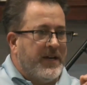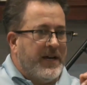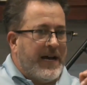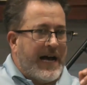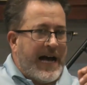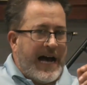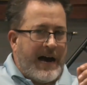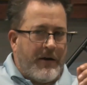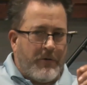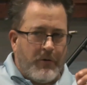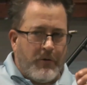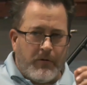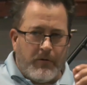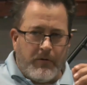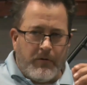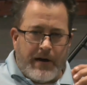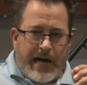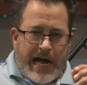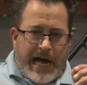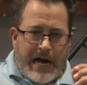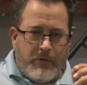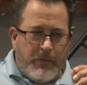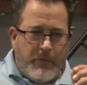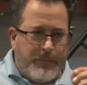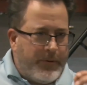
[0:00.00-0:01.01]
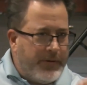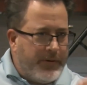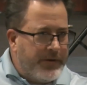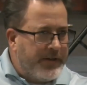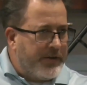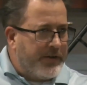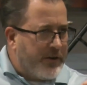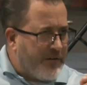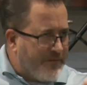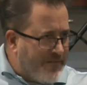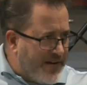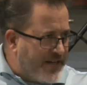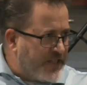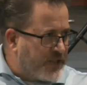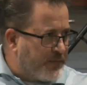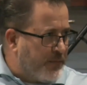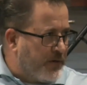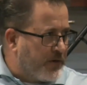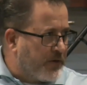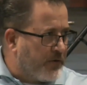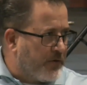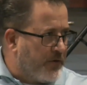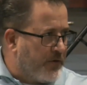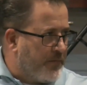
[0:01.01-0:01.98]
I will put in our
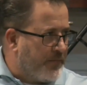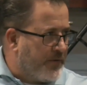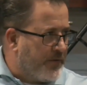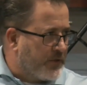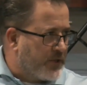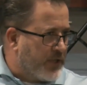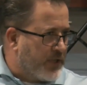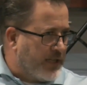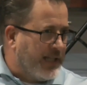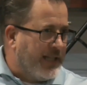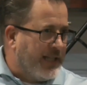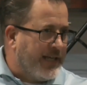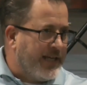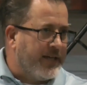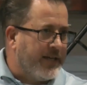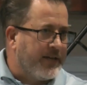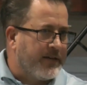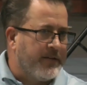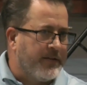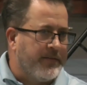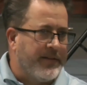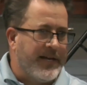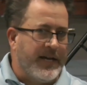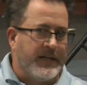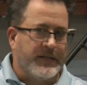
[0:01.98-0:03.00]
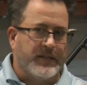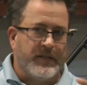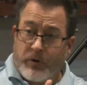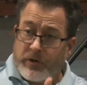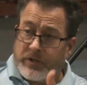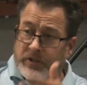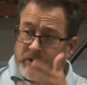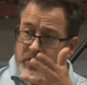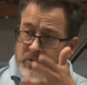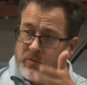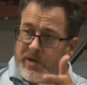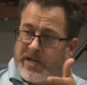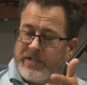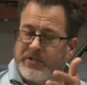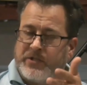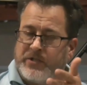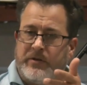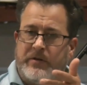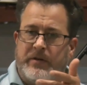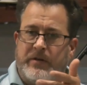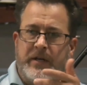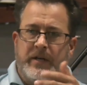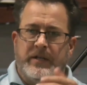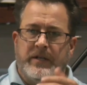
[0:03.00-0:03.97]
Facebook group. There's a link that Brooks
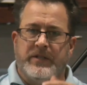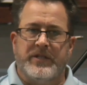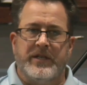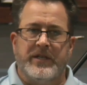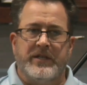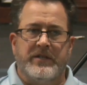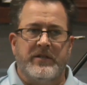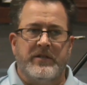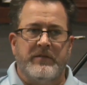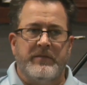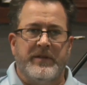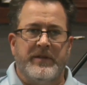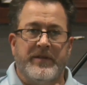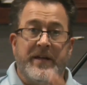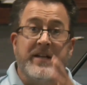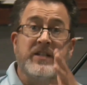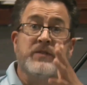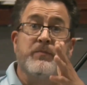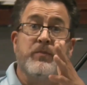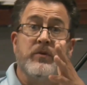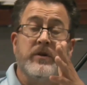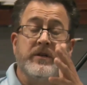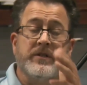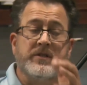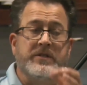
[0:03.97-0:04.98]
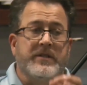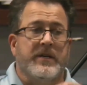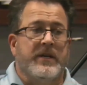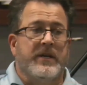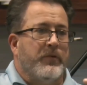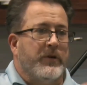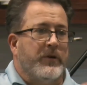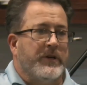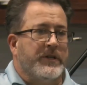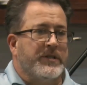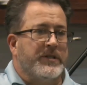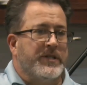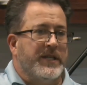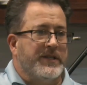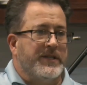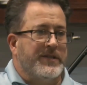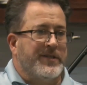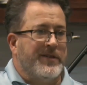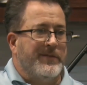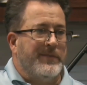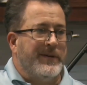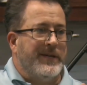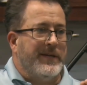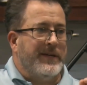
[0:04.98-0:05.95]
Schweitzer sent to me. Thanks, Brooks. Brooks sent
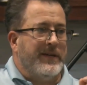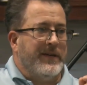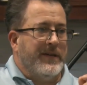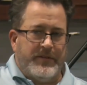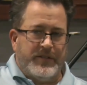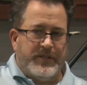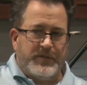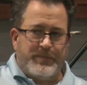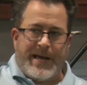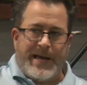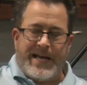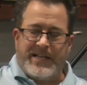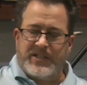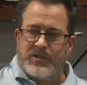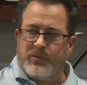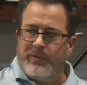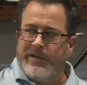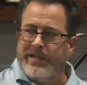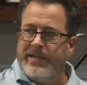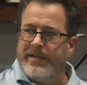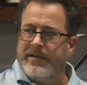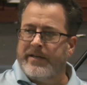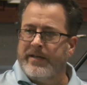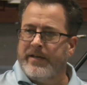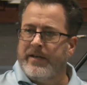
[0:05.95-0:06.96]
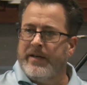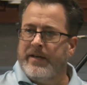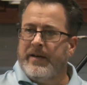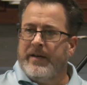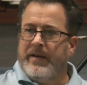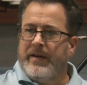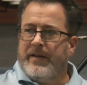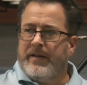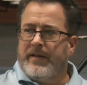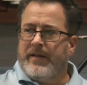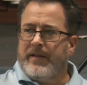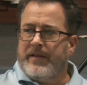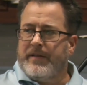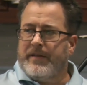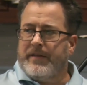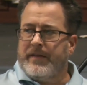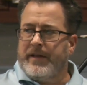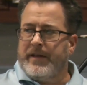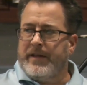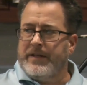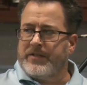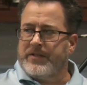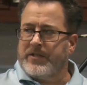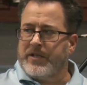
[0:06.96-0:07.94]
to me this past week.
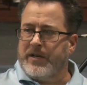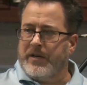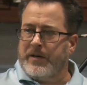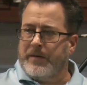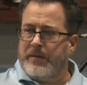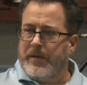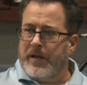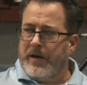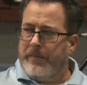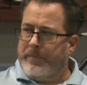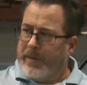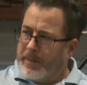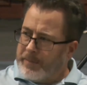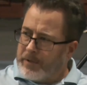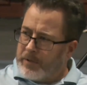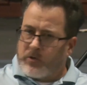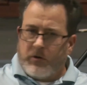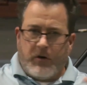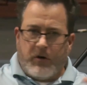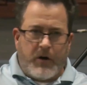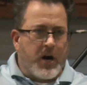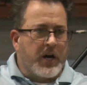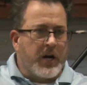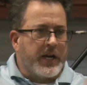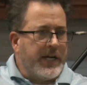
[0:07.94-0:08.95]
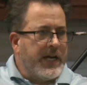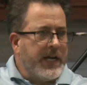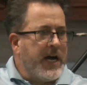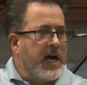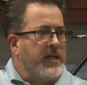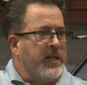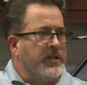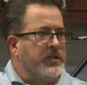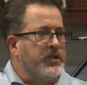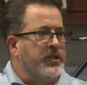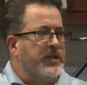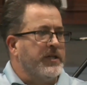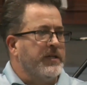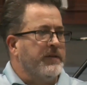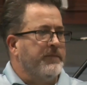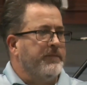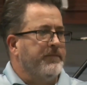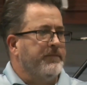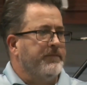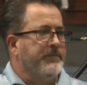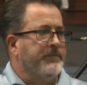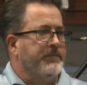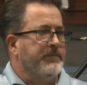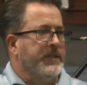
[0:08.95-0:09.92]
It's a biblical archaeology.
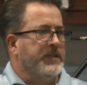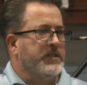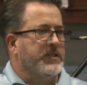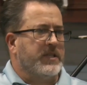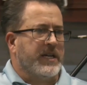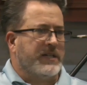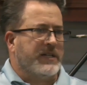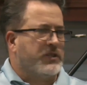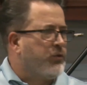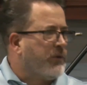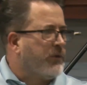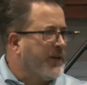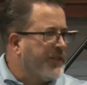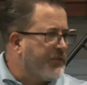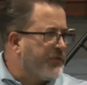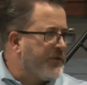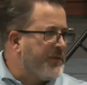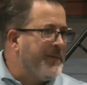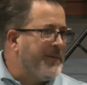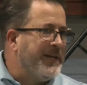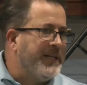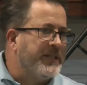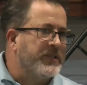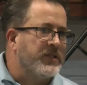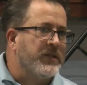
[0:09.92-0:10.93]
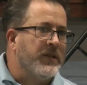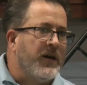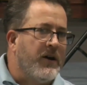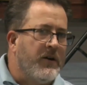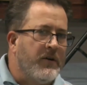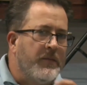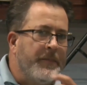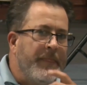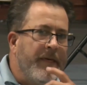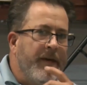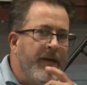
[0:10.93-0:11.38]
It's like 23 minutes long.